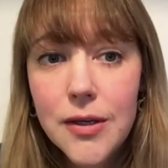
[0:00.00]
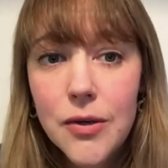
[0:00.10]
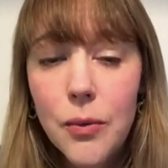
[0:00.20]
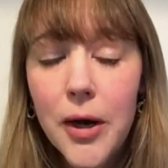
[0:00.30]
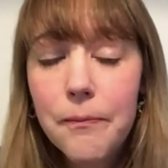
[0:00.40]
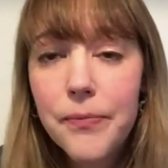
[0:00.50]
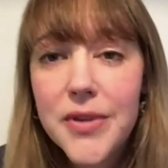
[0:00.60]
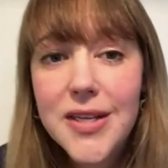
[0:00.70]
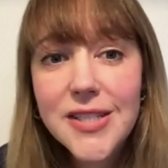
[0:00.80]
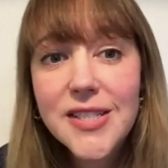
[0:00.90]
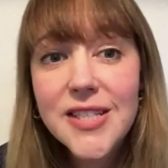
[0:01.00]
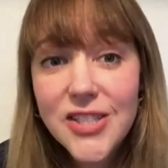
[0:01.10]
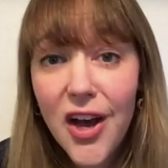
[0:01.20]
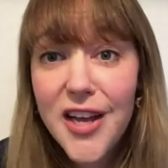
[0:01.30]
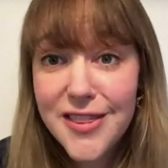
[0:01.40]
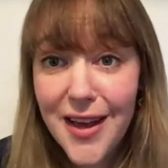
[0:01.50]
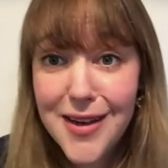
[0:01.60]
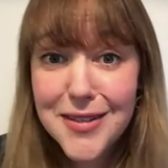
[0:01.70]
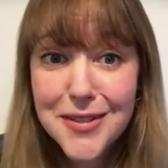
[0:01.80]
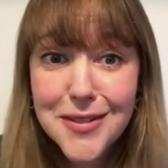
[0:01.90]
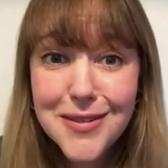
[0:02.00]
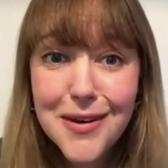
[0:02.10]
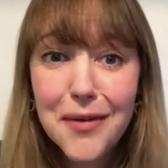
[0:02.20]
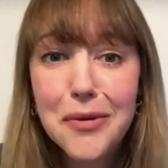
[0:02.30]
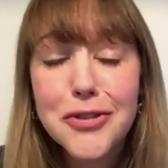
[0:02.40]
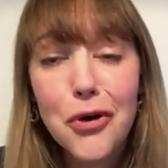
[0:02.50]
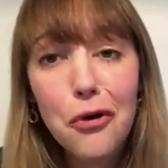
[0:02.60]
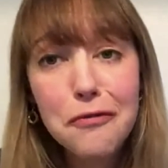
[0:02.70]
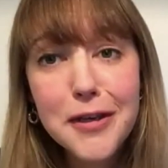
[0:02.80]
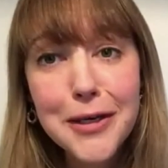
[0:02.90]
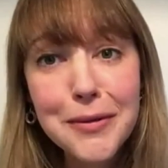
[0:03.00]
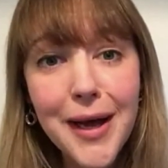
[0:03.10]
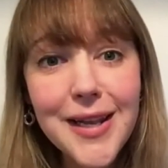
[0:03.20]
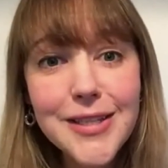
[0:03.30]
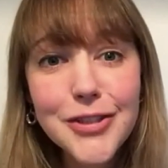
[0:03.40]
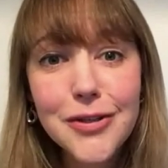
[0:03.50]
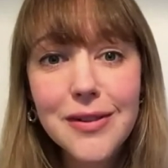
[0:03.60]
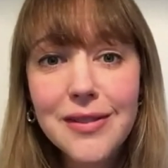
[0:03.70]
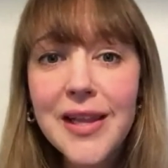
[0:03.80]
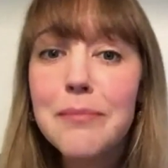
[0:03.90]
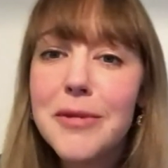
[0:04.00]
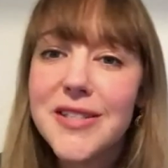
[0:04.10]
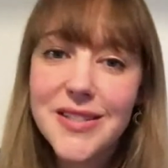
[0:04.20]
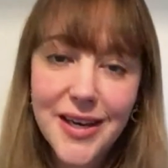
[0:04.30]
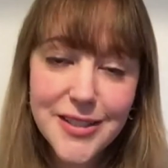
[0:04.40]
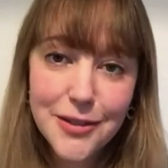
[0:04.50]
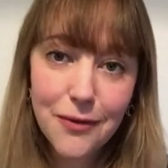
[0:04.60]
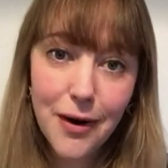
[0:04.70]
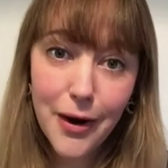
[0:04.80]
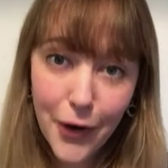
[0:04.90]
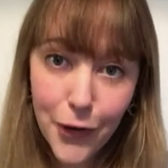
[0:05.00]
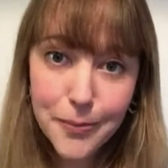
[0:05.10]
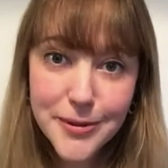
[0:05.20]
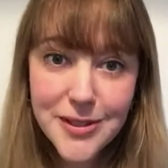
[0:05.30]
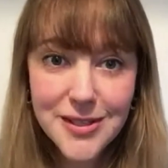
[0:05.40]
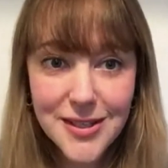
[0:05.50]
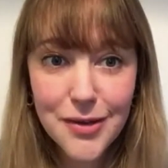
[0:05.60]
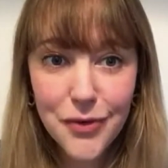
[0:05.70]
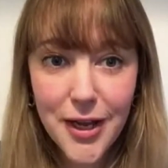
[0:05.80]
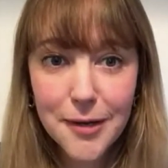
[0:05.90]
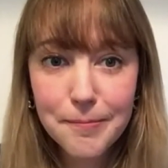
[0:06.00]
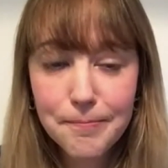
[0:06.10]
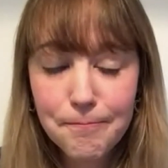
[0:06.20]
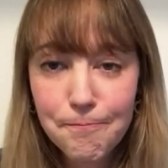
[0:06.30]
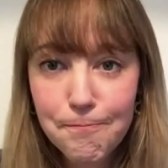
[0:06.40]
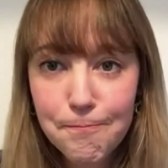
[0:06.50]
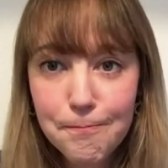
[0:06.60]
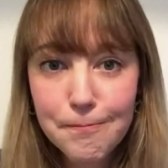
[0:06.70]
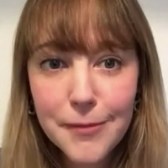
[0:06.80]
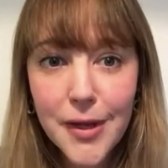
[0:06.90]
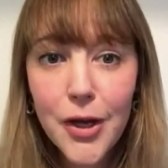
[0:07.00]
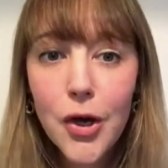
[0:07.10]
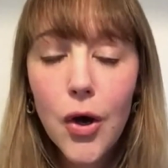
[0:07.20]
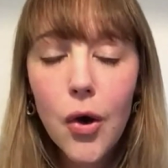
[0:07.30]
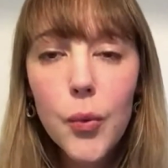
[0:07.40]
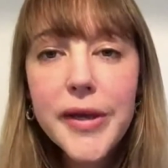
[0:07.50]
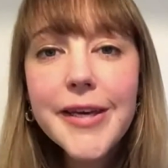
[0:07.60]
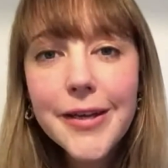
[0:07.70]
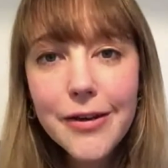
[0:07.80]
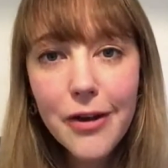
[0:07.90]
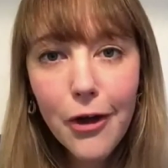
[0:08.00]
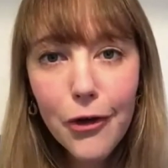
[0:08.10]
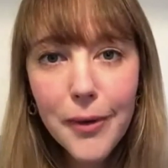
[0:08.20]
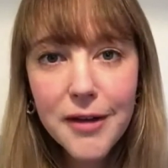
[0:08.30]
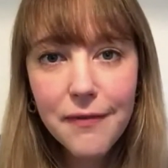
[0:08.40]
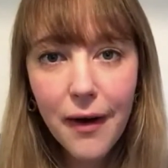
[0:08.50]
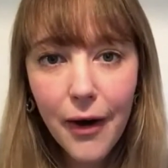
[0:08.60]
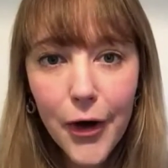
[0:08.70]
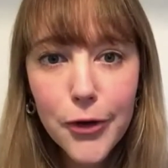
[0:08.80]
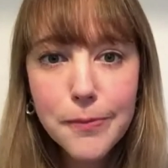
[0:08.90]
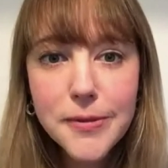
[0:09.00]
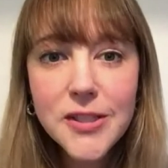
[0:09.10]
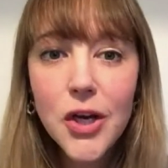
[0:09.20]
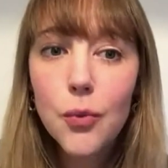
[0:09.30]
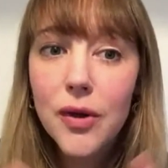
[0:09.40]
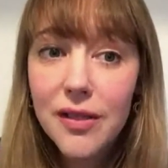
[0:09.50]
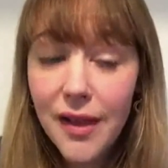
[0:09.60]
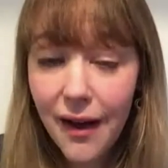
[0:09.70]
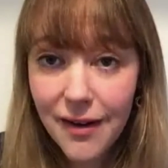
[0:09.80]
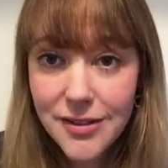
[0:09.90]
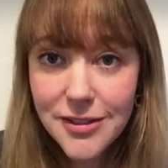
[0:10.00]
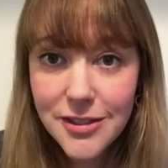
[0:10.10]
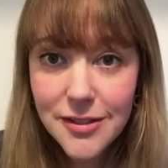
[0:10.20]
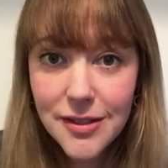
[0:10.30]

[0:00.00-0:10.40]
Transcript: Well, to decide that, I want to offer you a little litmus test for our hopes this evening. We can know if our hopes will last